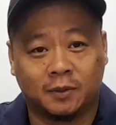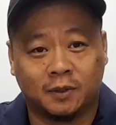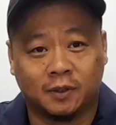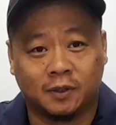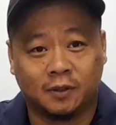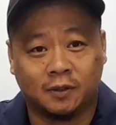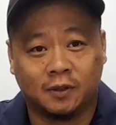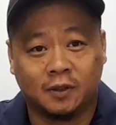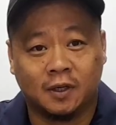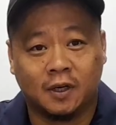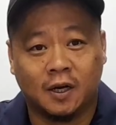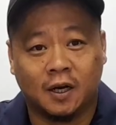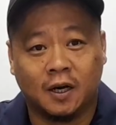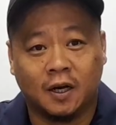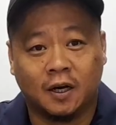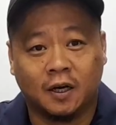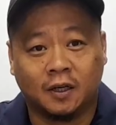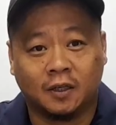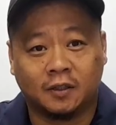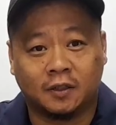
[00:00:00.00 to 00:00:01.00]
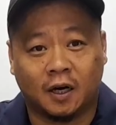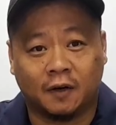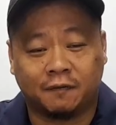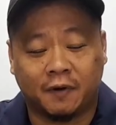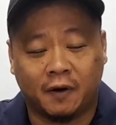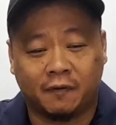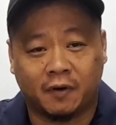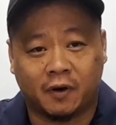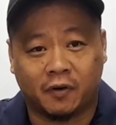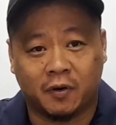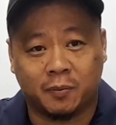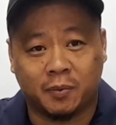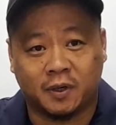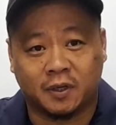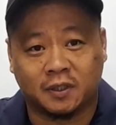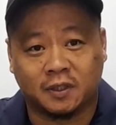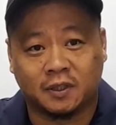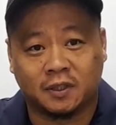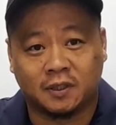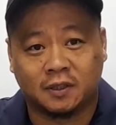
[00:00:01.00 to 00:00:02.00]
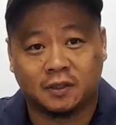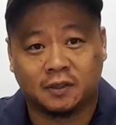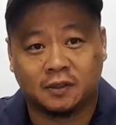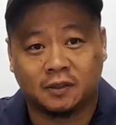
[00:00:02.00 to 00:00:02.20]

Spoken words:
to Top 5 Auto Repairs.